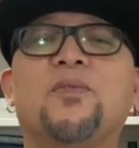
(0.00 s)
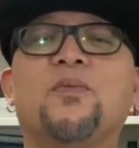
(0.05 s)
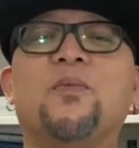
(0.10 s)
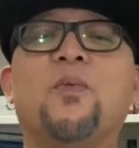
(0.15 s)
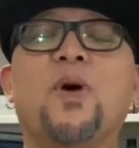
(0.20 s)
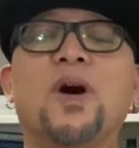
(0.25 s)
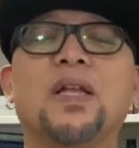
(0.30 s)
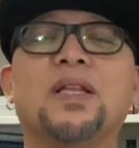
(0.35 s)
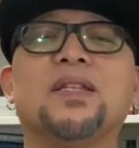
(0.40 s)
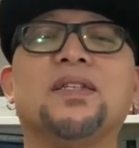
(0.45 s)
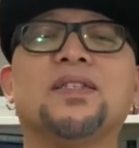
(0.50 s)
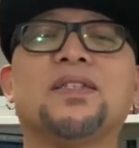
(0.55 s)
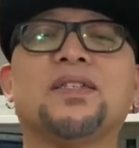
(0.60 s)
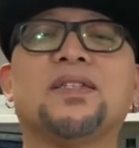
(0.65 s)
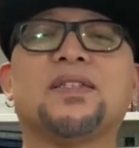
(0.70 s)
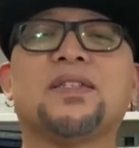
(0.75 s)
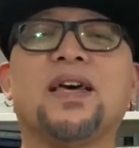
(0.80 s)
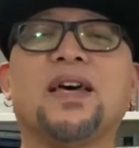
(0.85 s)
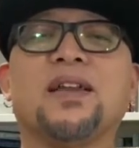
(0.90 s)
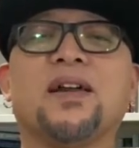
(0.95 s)

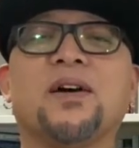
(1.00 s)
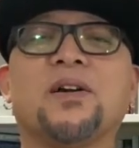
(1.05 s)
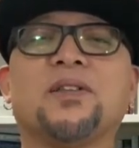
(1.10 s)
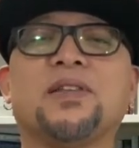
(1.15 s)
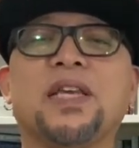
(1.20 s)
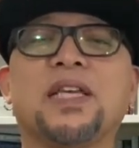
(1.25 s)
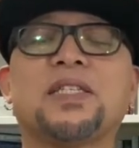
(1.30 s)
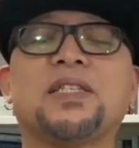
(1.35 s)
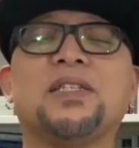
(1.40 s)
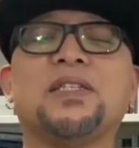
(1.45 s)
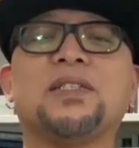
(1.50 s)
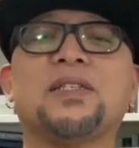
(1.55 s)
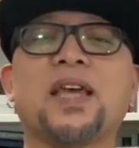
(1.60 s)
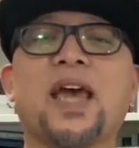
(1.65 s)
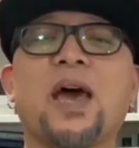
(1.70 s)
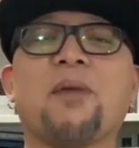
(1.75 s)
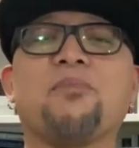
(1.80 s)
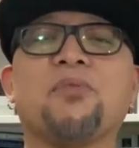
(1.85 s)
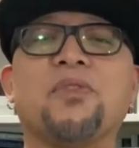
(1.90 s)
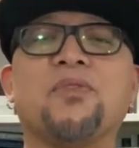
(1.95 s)
ones that are destined to
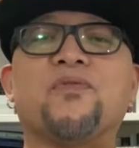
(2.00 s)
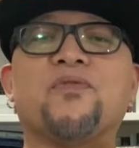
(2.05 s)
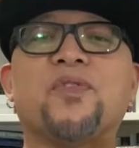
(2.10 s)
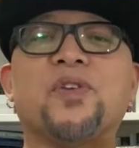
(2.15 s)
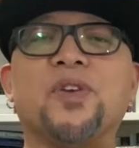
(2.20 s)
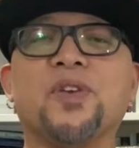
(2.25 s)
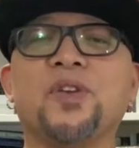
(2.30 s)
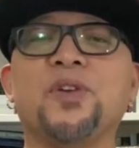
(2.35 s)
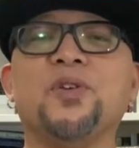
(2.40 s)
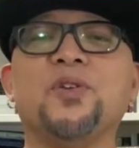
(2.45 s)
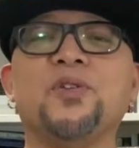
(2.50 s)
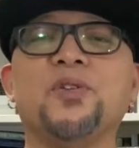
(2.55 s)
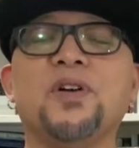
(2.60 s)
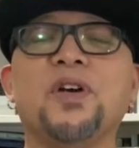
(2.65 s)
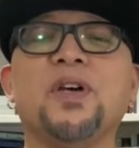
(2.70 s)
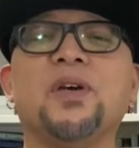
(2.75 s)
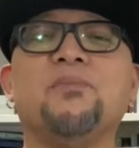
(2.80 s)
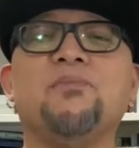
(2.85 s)
happen for you,